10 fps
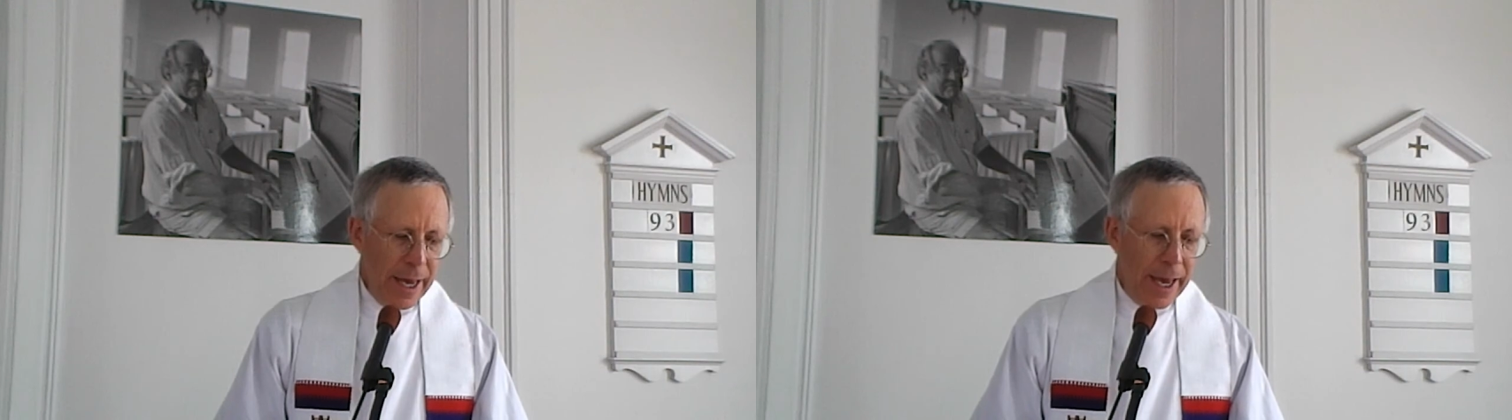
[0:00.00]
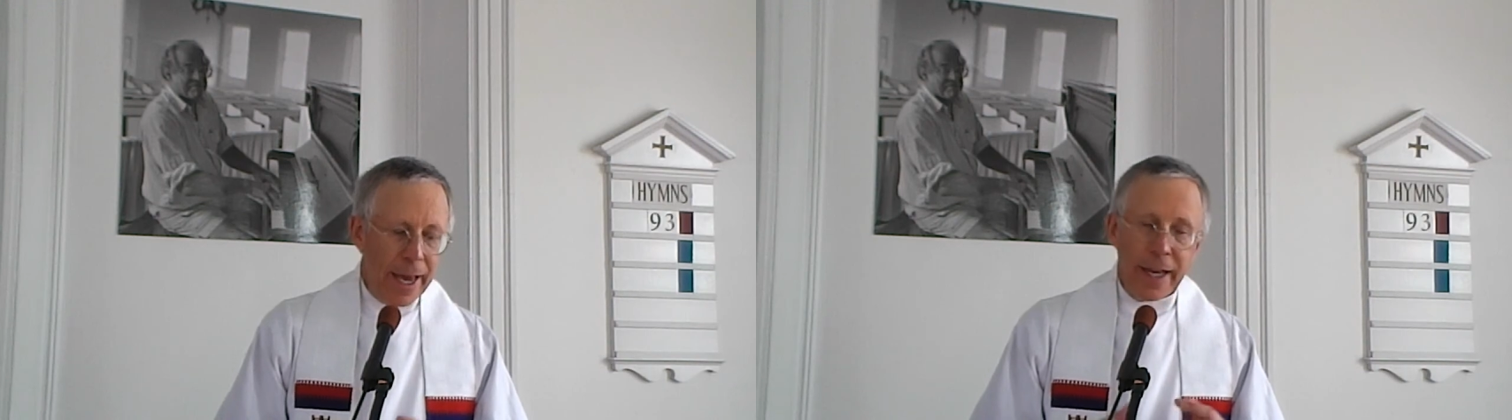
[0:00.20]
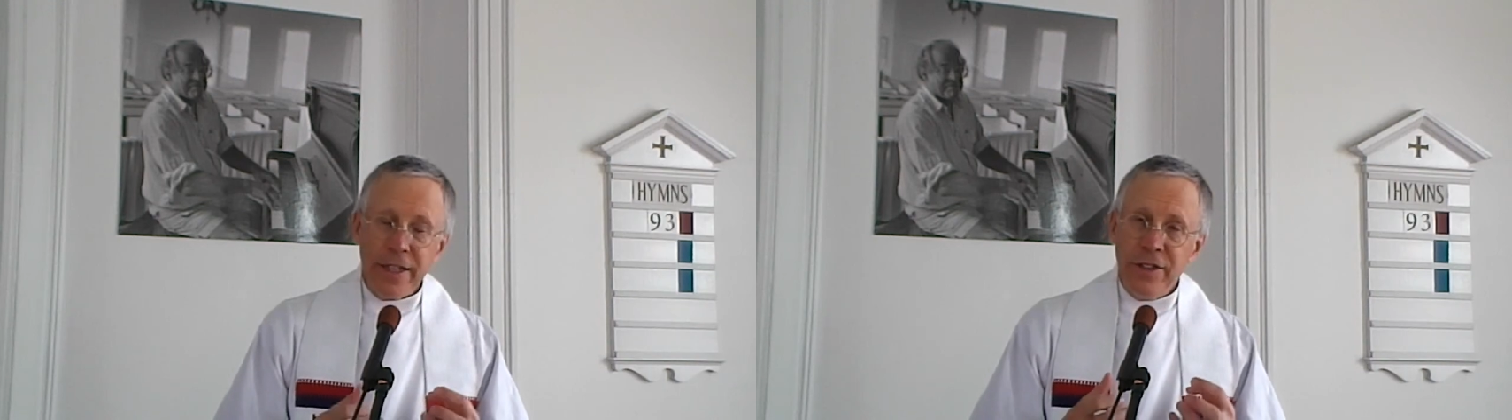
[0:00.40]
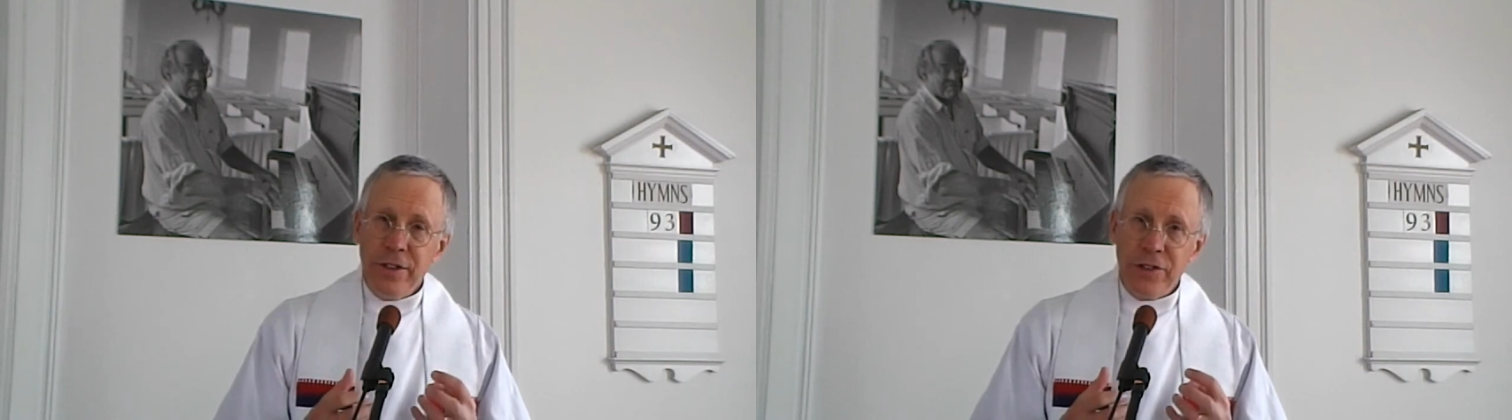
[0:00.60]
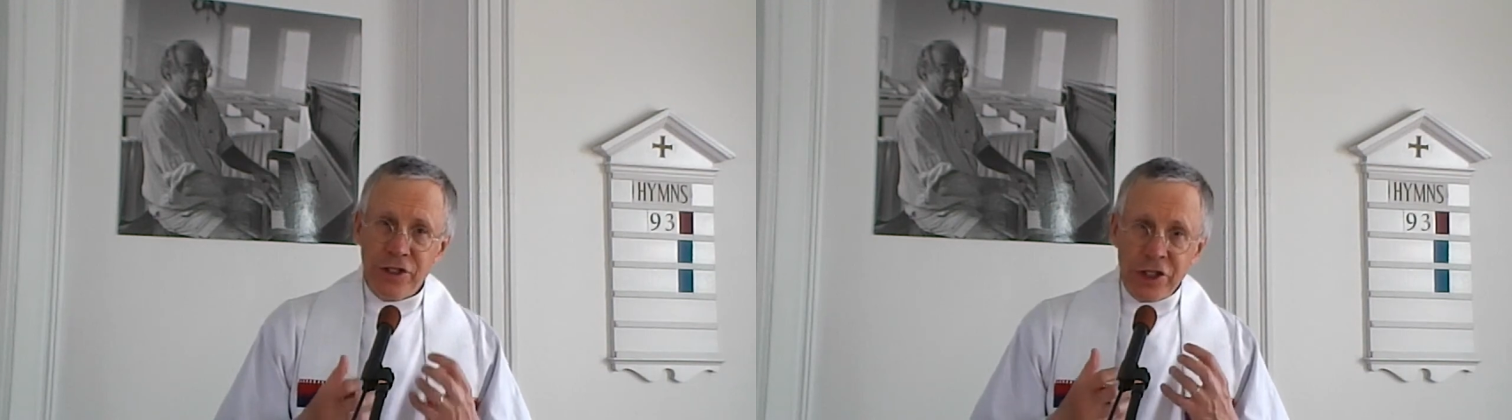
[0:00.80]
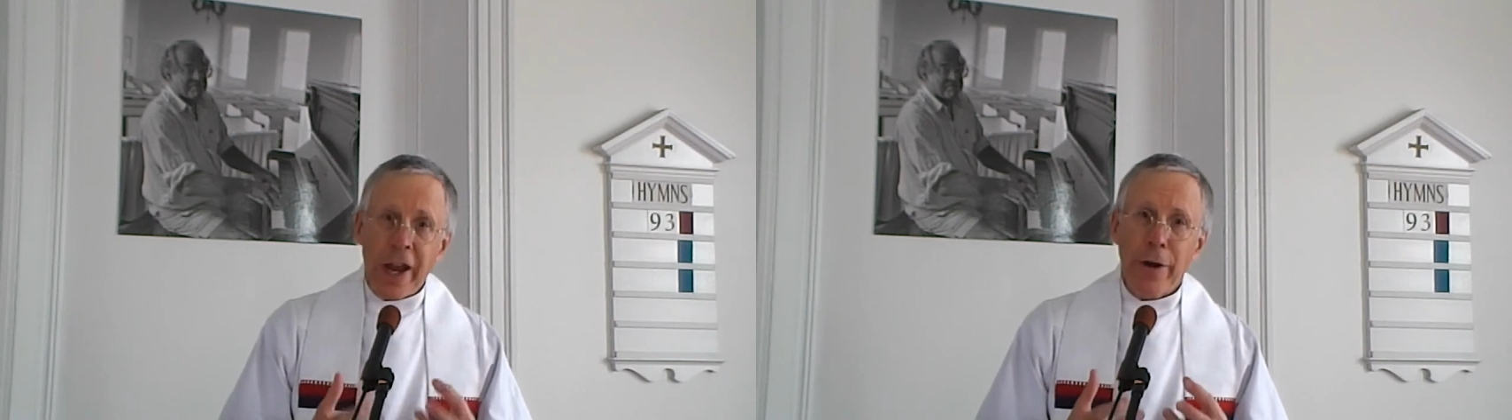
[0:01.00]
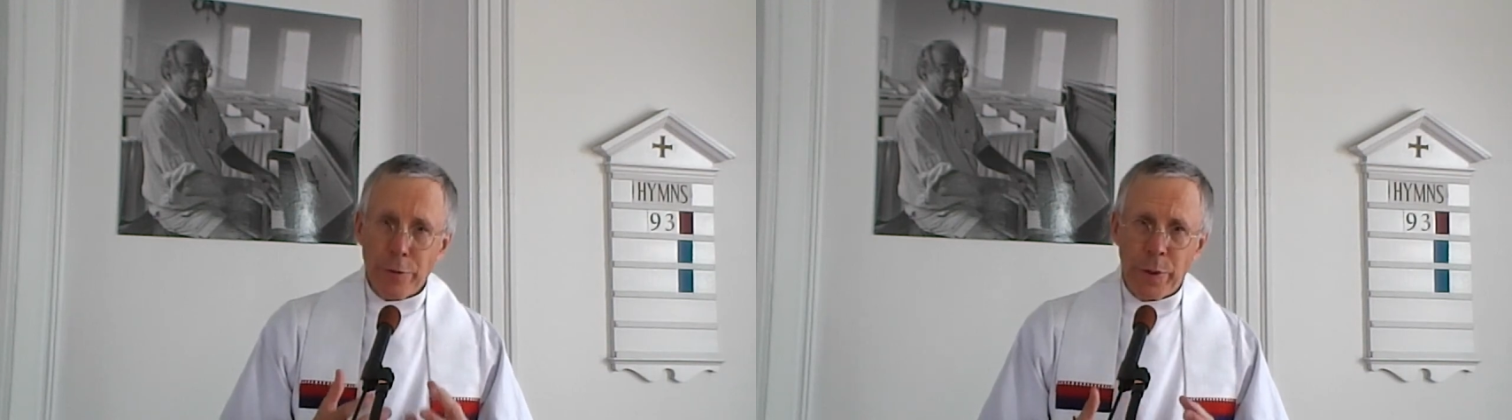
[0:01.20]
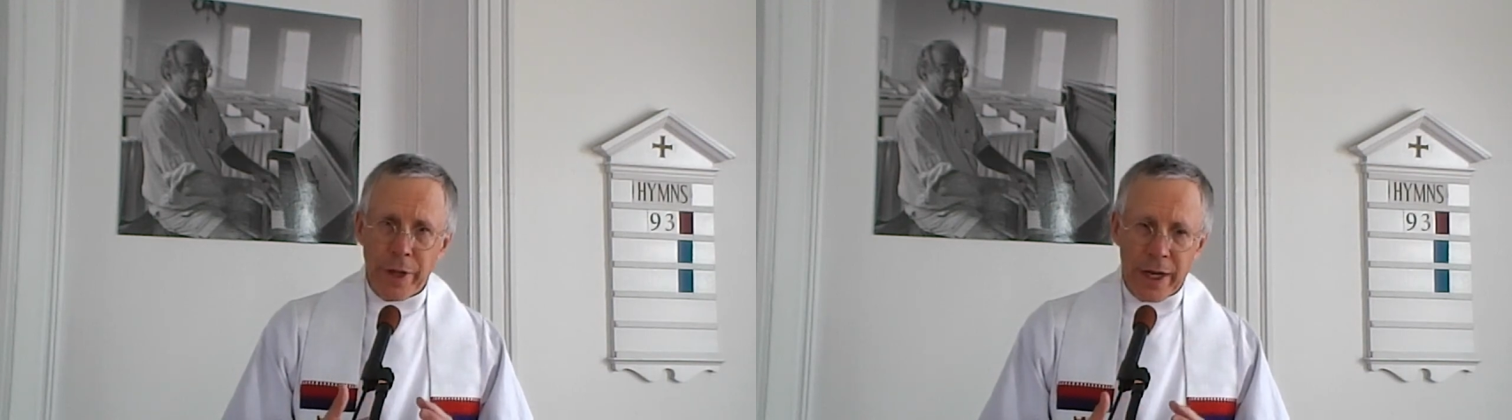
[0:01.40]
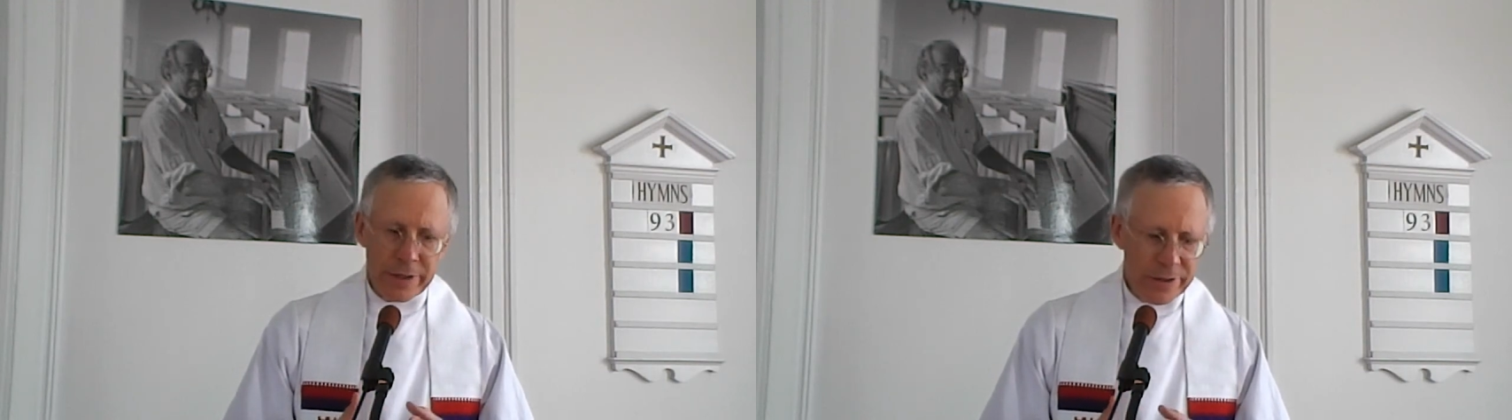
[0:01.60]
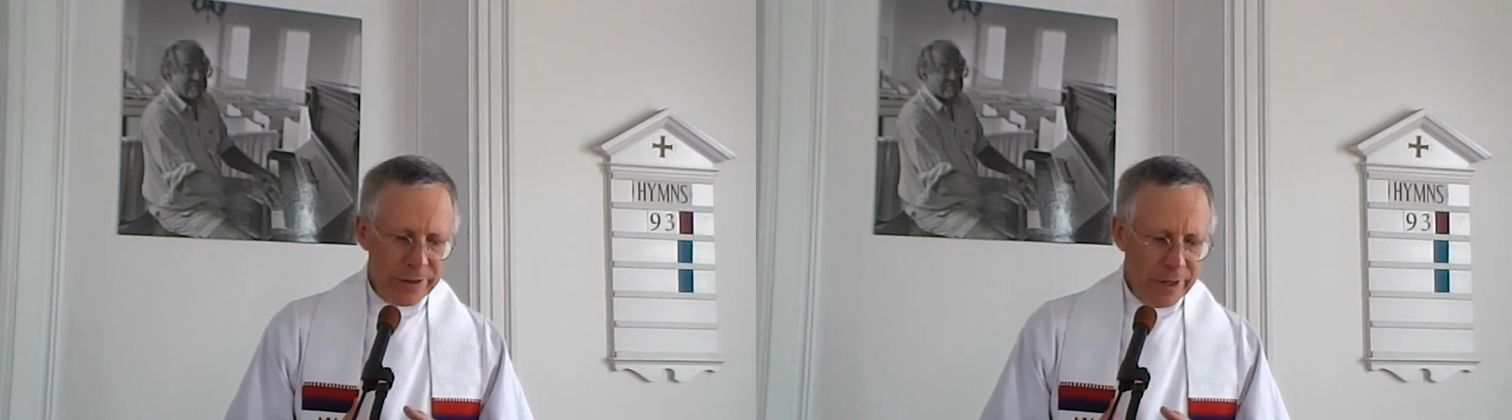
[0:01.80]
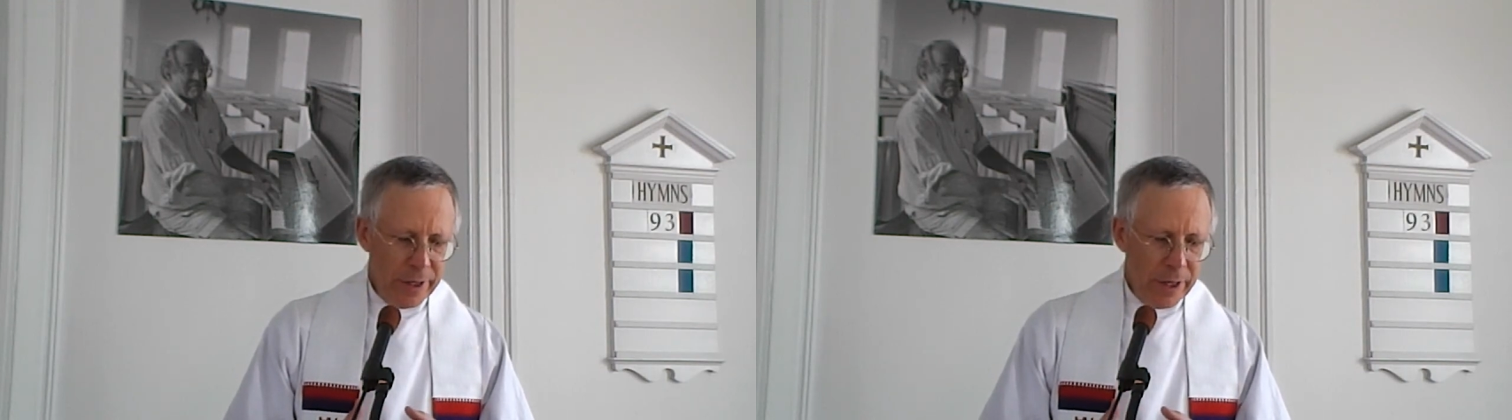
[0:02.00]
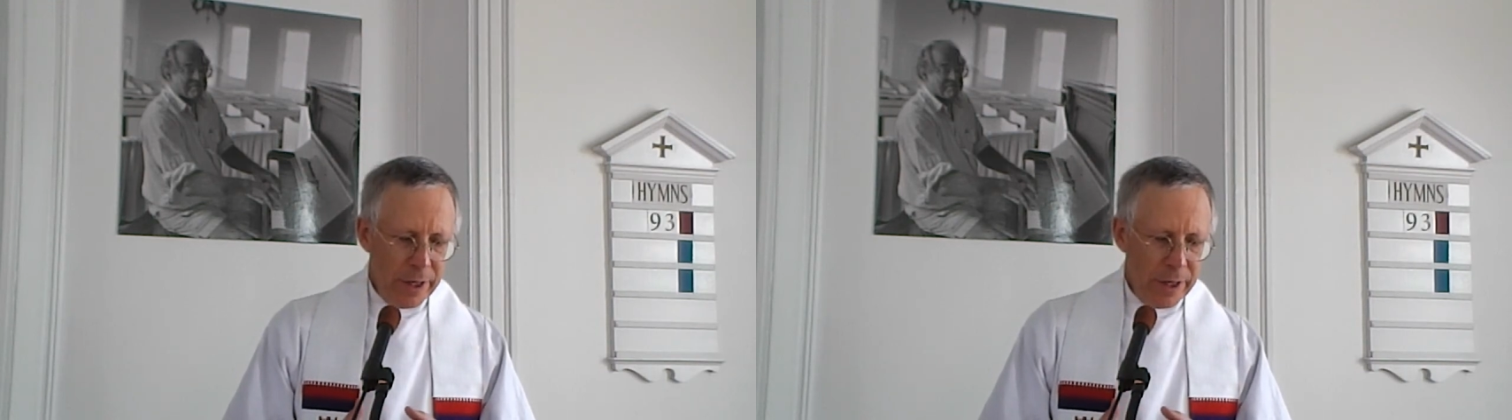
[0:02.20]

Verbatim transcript: and shared with us